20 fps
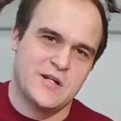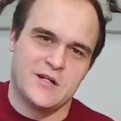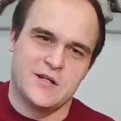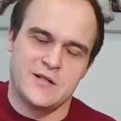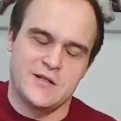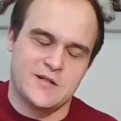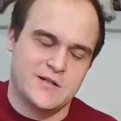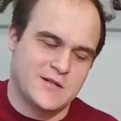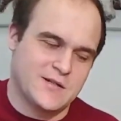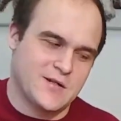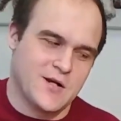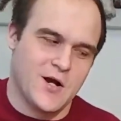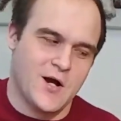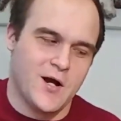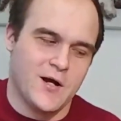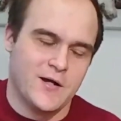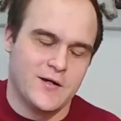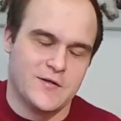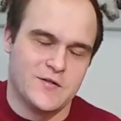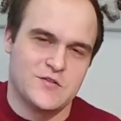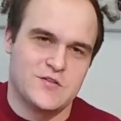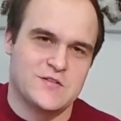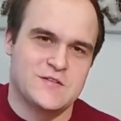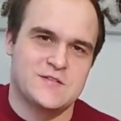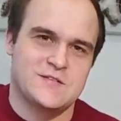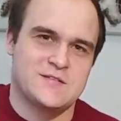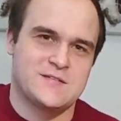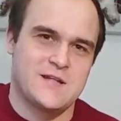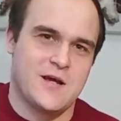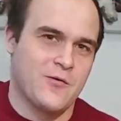to kind of
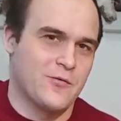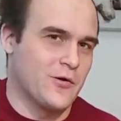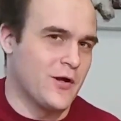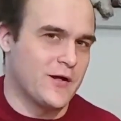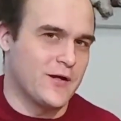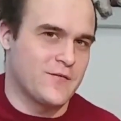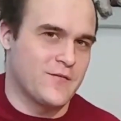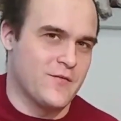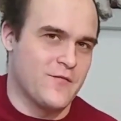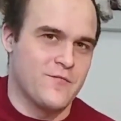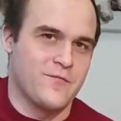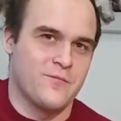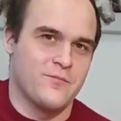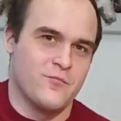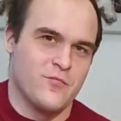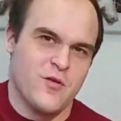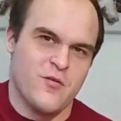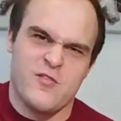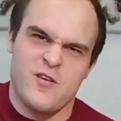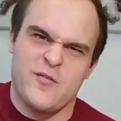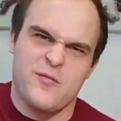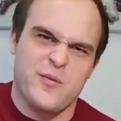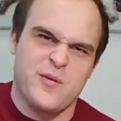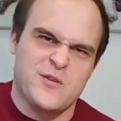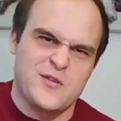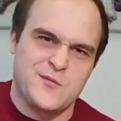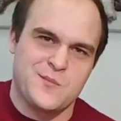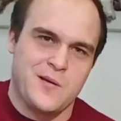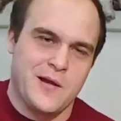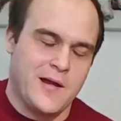just sound like the riff we
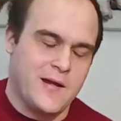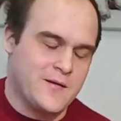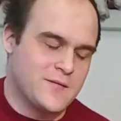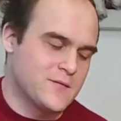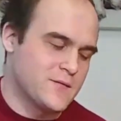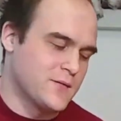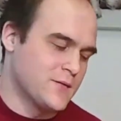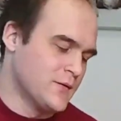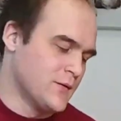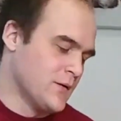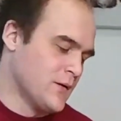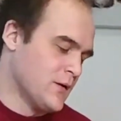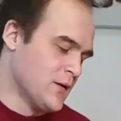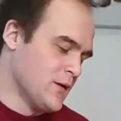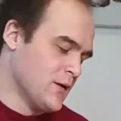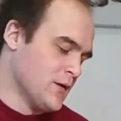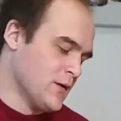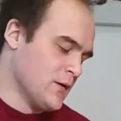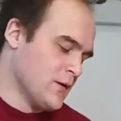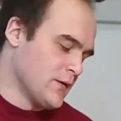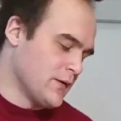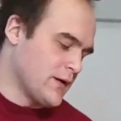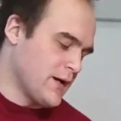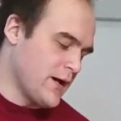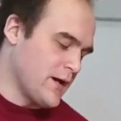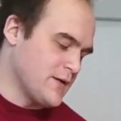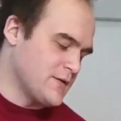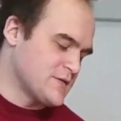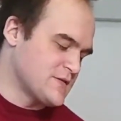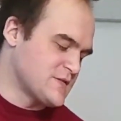just played.
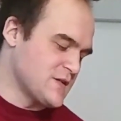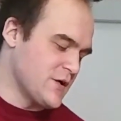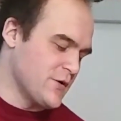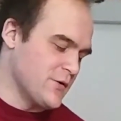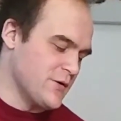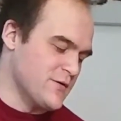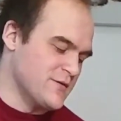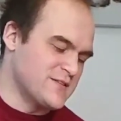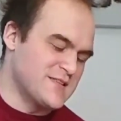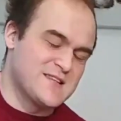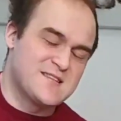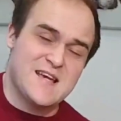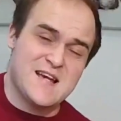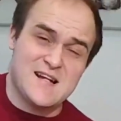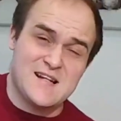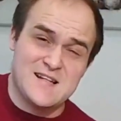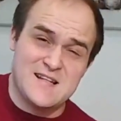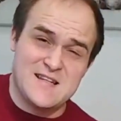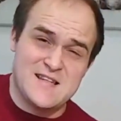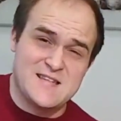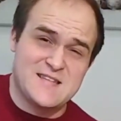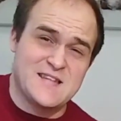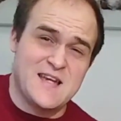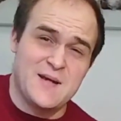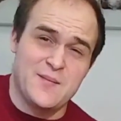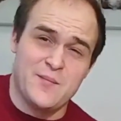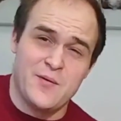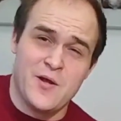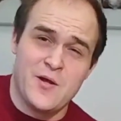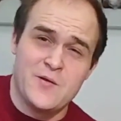Okay, so it's exactly the
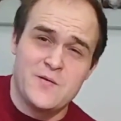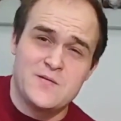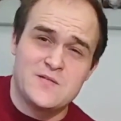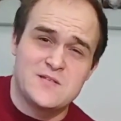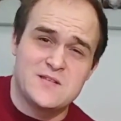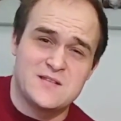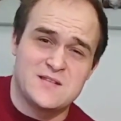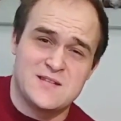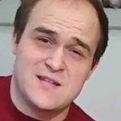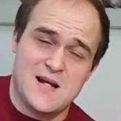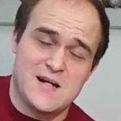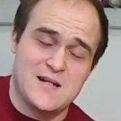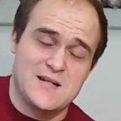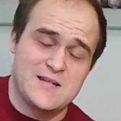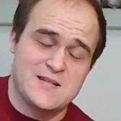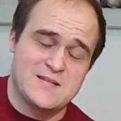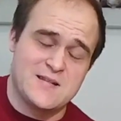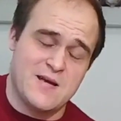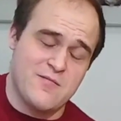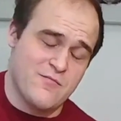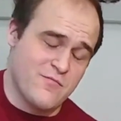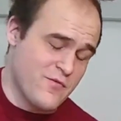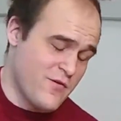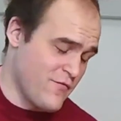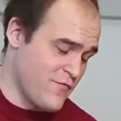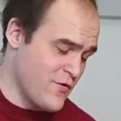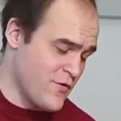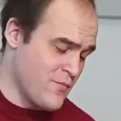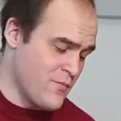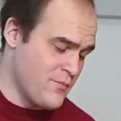same notes, exactly the same
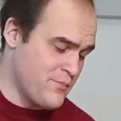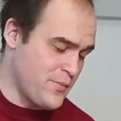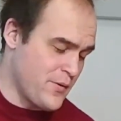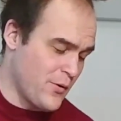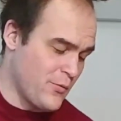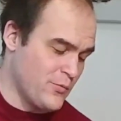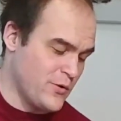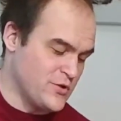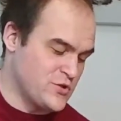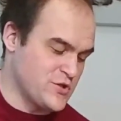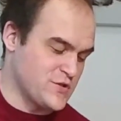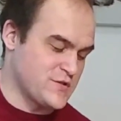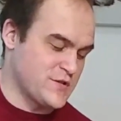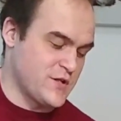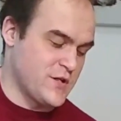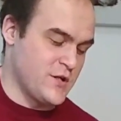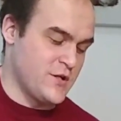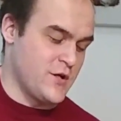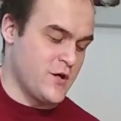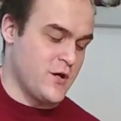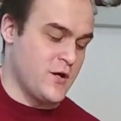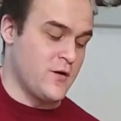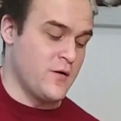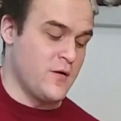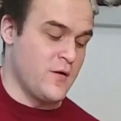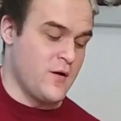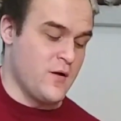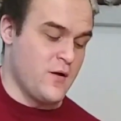rhythm, but we're just going to